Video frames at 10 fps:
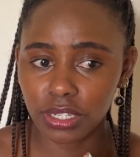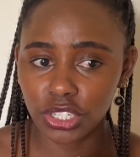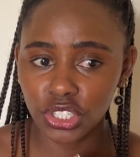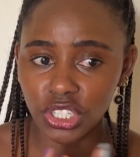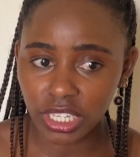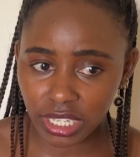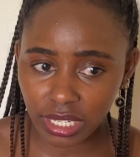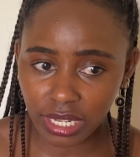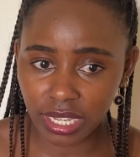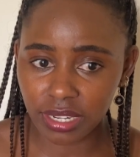
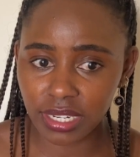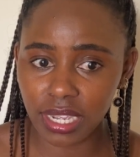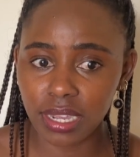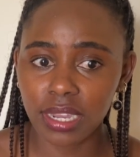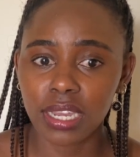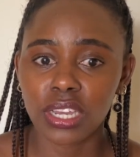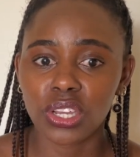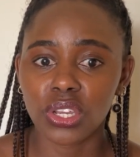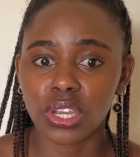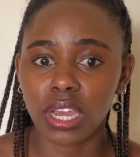Schengen area
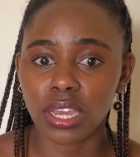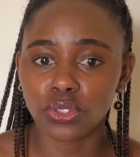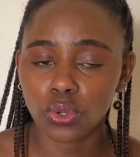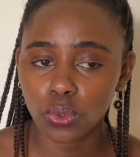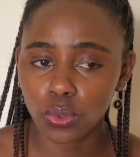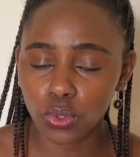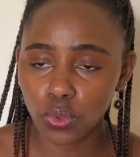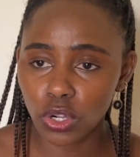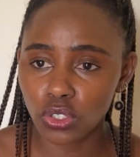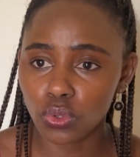and you
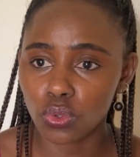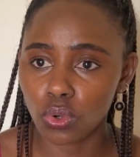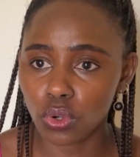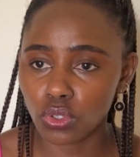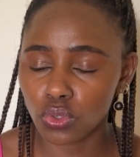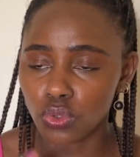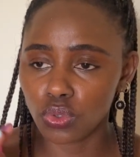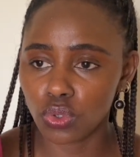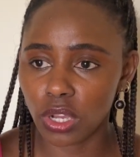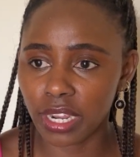want to go
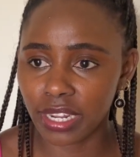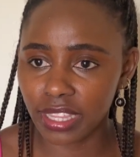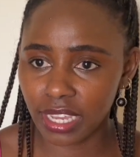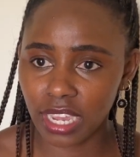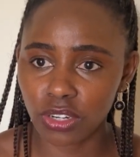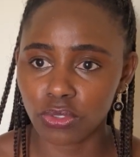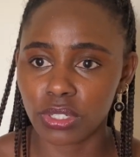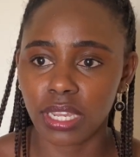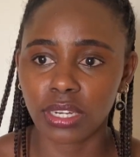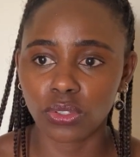to another country
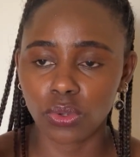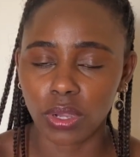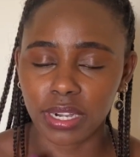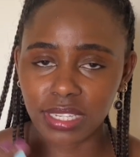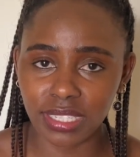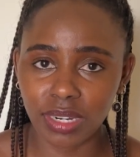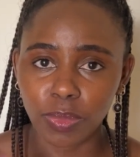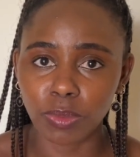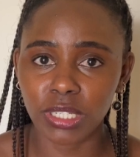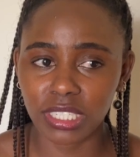and your resident
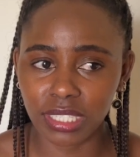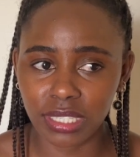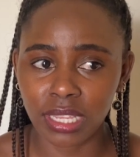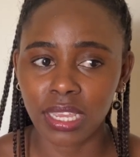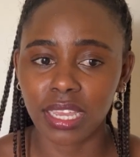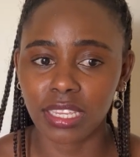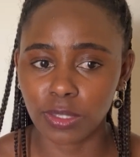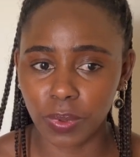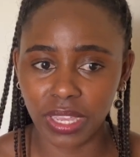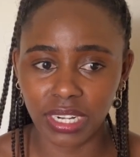permit is
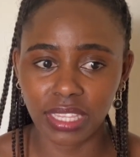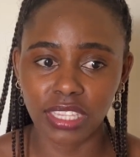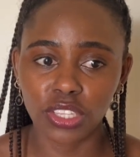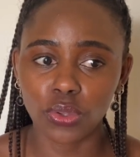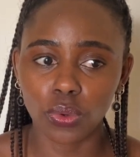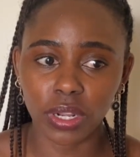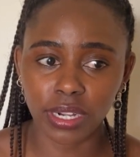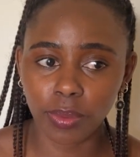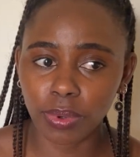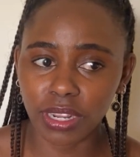expired, I think you can
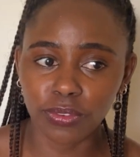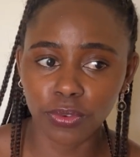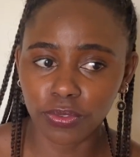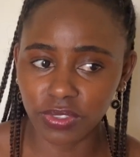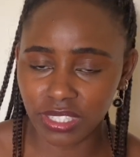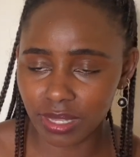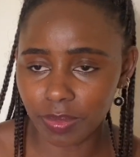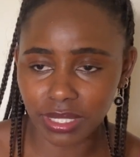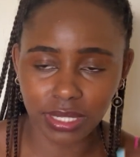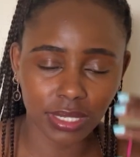apply for visa,
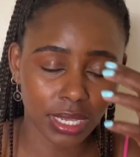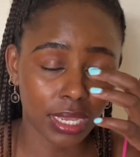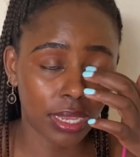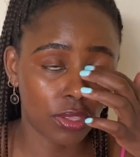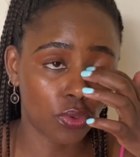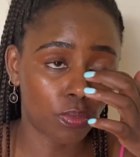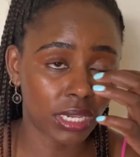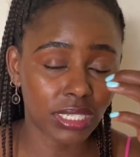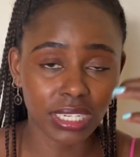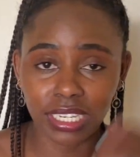but you
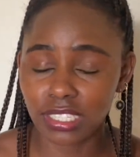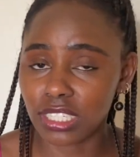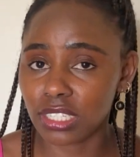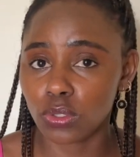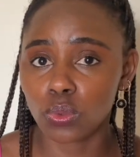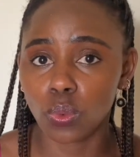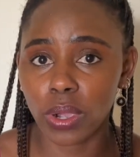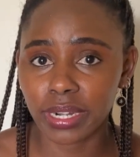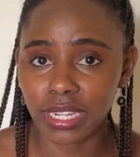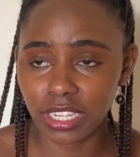might get just
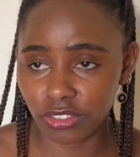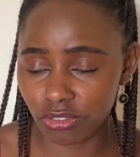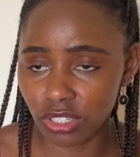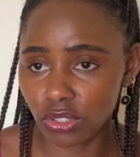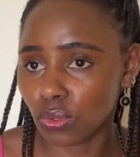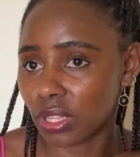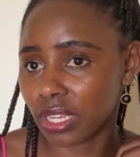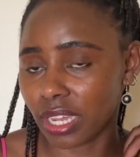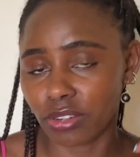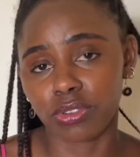one entry to the
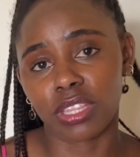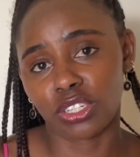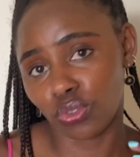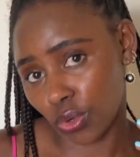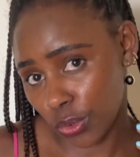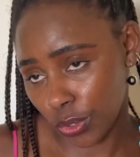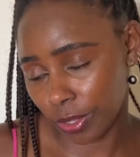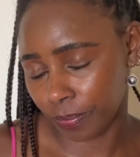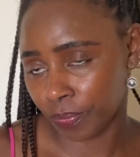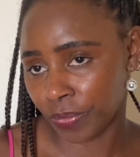country that you're going.